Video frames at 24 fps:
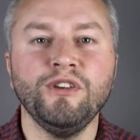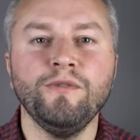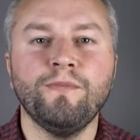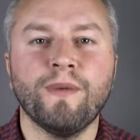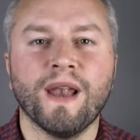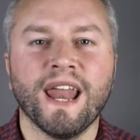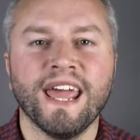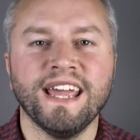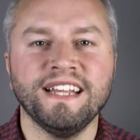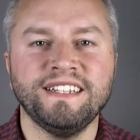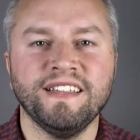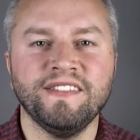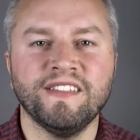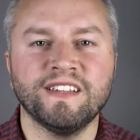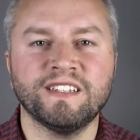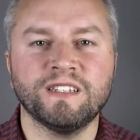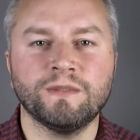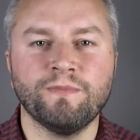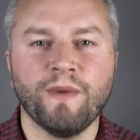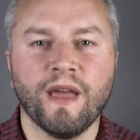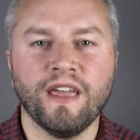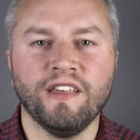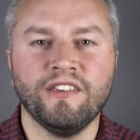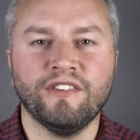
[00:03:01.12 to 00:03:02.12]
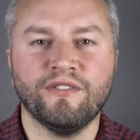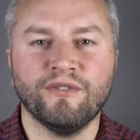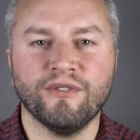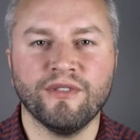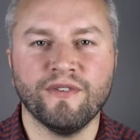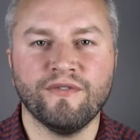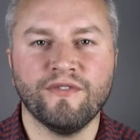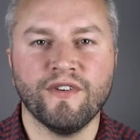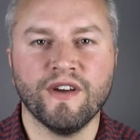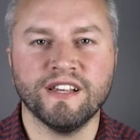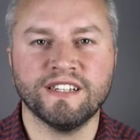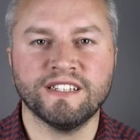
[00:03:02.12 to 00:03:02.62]
you play it in the space for the
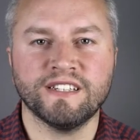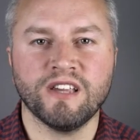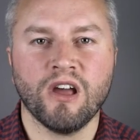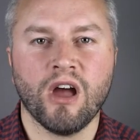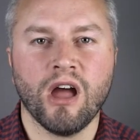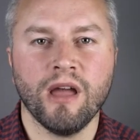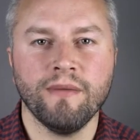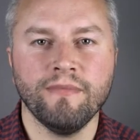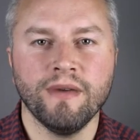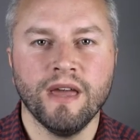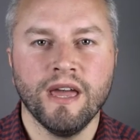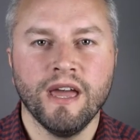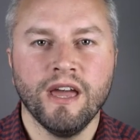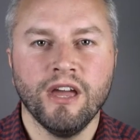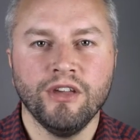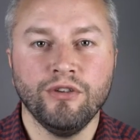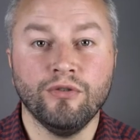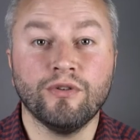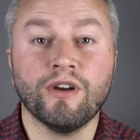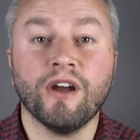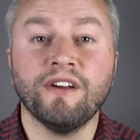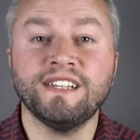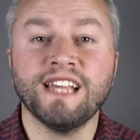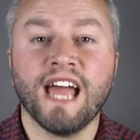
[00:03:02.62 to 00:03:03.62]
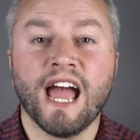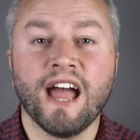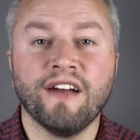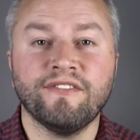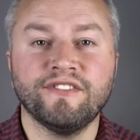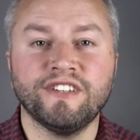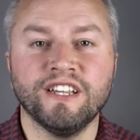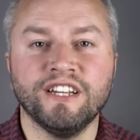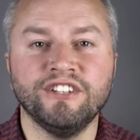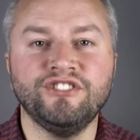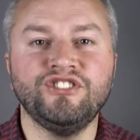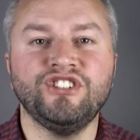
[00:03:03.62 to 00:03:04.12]
first time, you're going to have
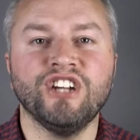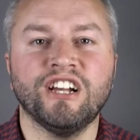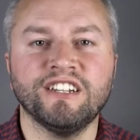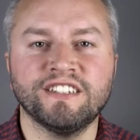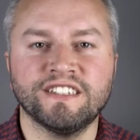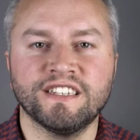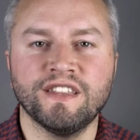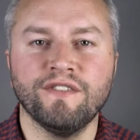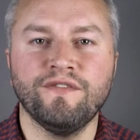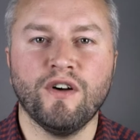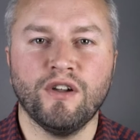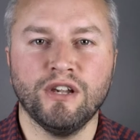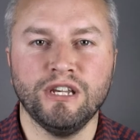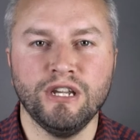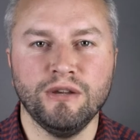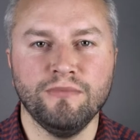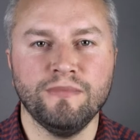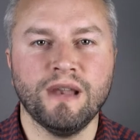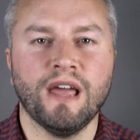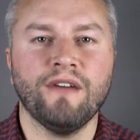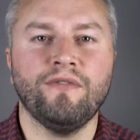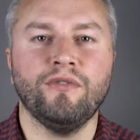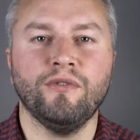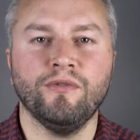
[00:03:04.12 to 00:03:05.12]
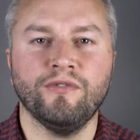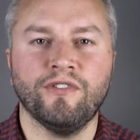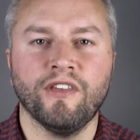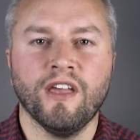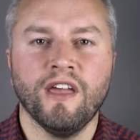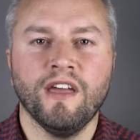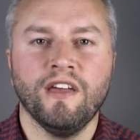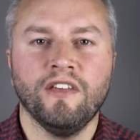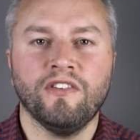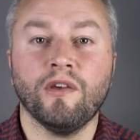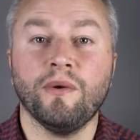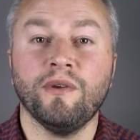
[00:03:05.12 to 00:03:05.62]
to adjust the volume levels
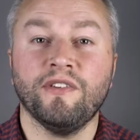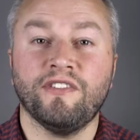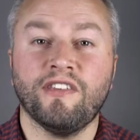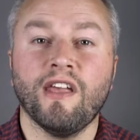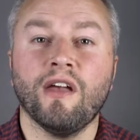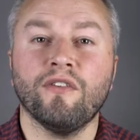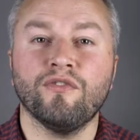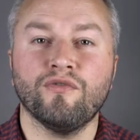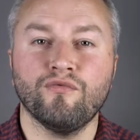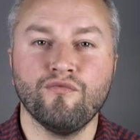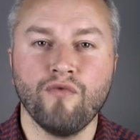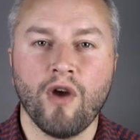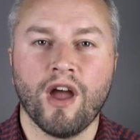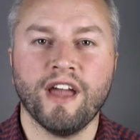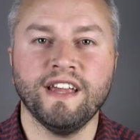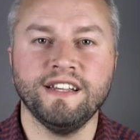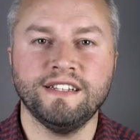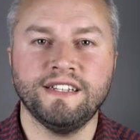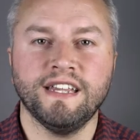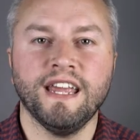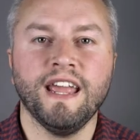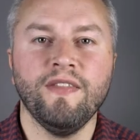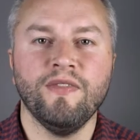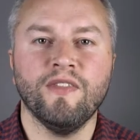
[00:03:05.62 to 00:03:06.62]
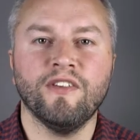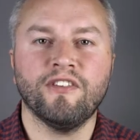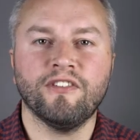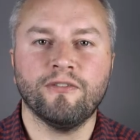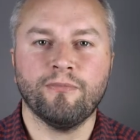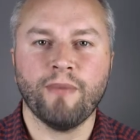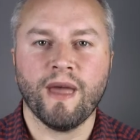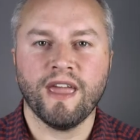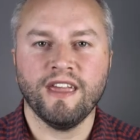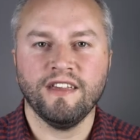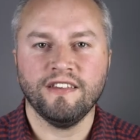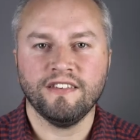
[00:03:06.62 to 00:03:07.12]
so it sounds right in the
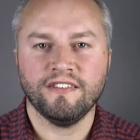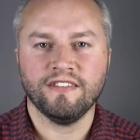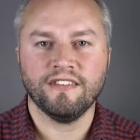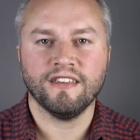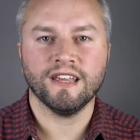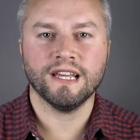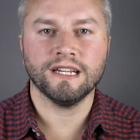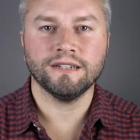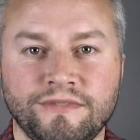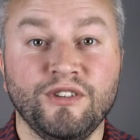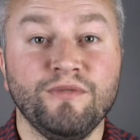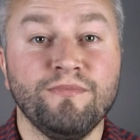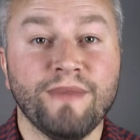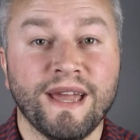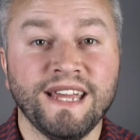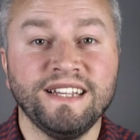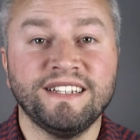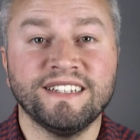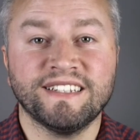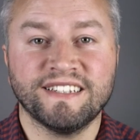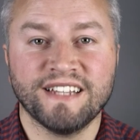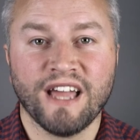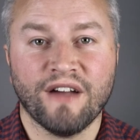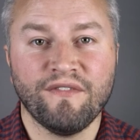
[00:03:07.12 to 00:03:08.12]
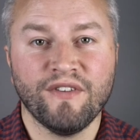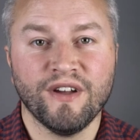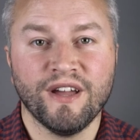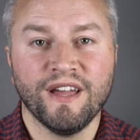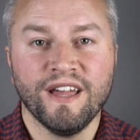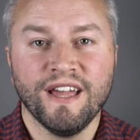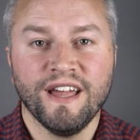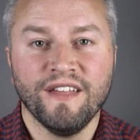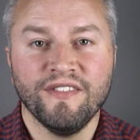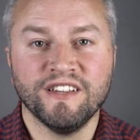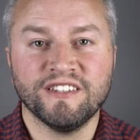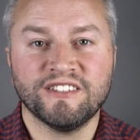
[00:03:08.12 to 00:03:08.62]
space. You may discover
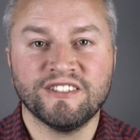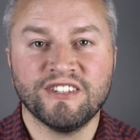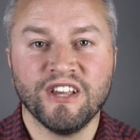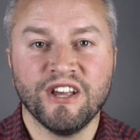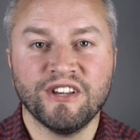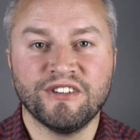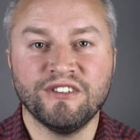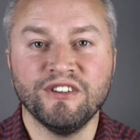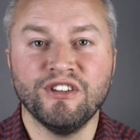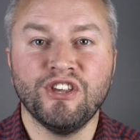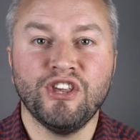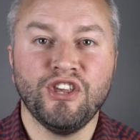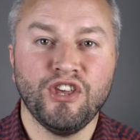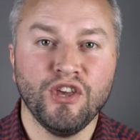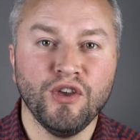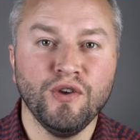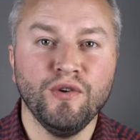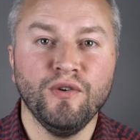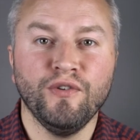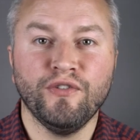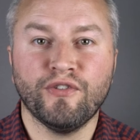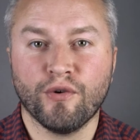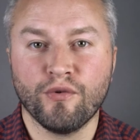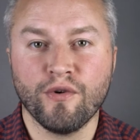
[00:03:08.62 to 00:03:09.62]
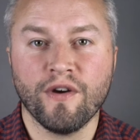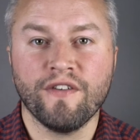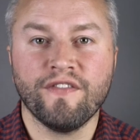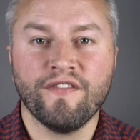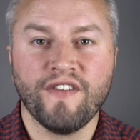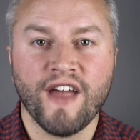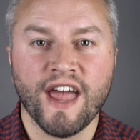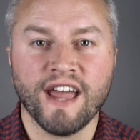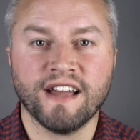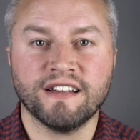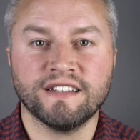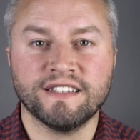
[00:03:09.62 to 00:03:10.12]
that certain cues or
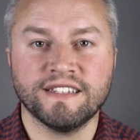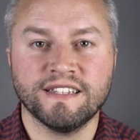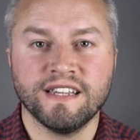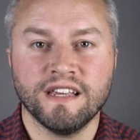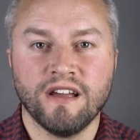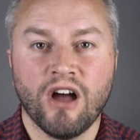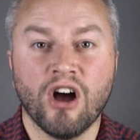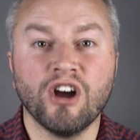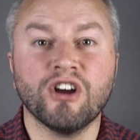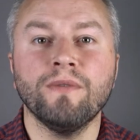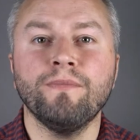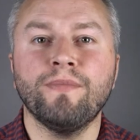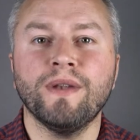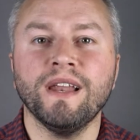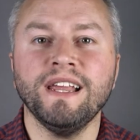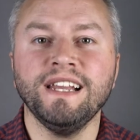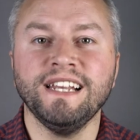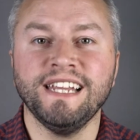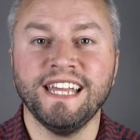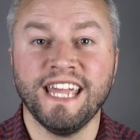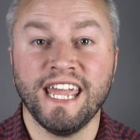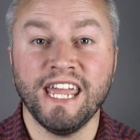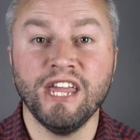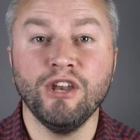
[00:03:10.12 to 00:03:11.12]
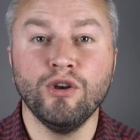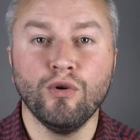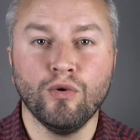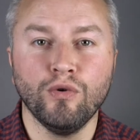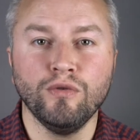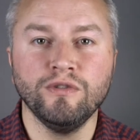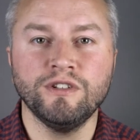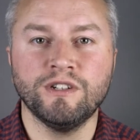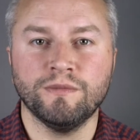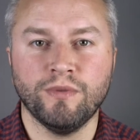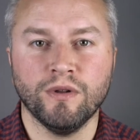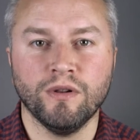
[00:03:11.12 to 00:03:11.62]
effects are completely
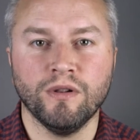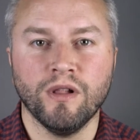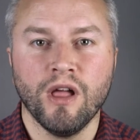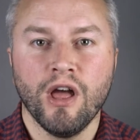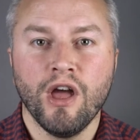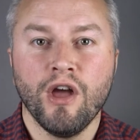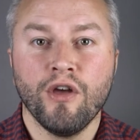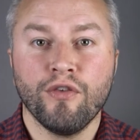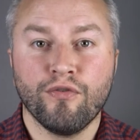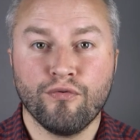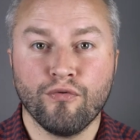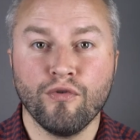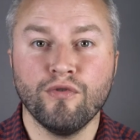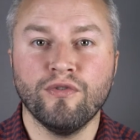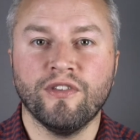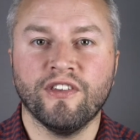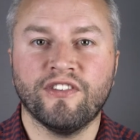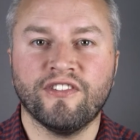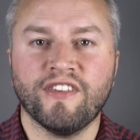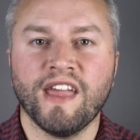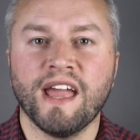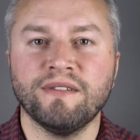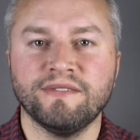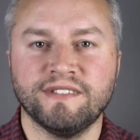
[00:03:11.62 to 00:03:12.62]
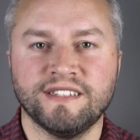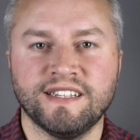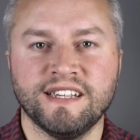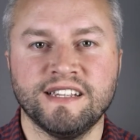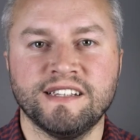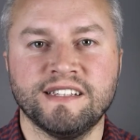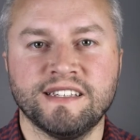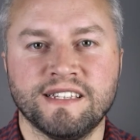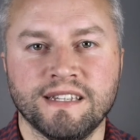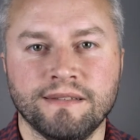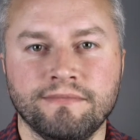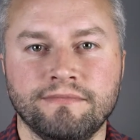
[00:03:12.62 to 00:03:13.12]
inaudible through the sound
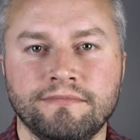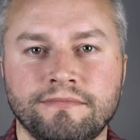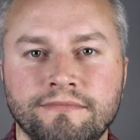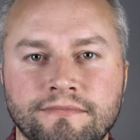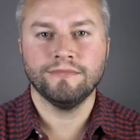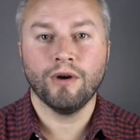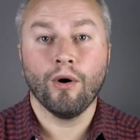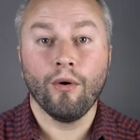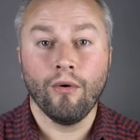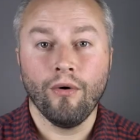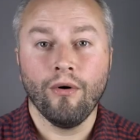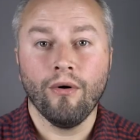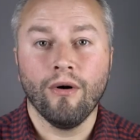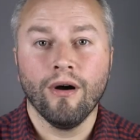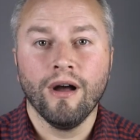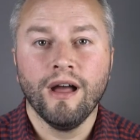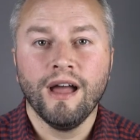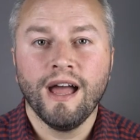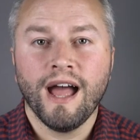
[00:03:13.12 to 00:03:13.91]
system, or